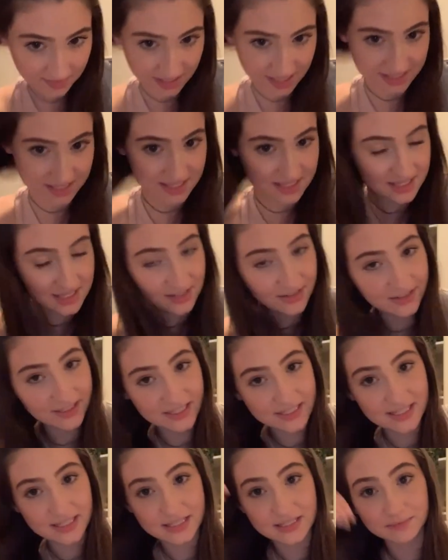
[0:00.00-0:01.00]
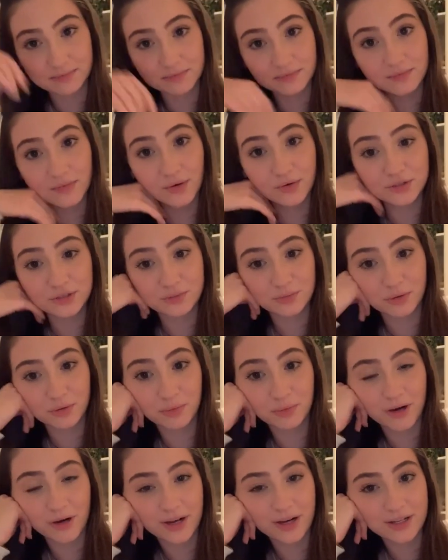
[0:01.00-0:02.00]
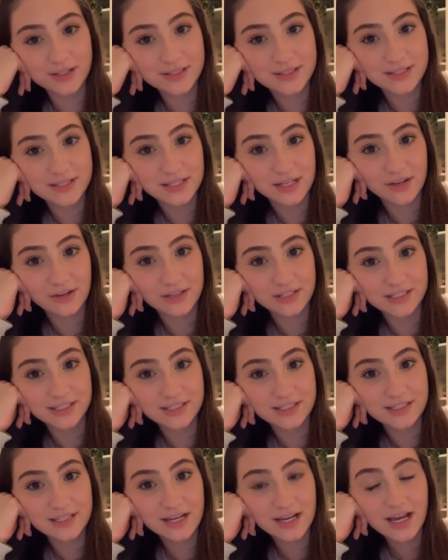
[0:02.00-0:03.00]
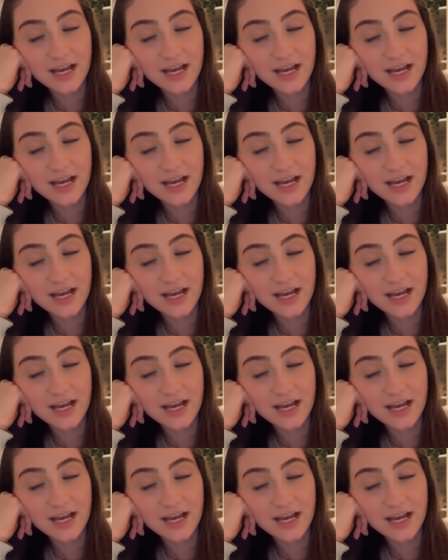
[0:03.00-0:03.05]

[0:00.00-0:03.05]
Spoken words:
It's a series. It's a multiple part series.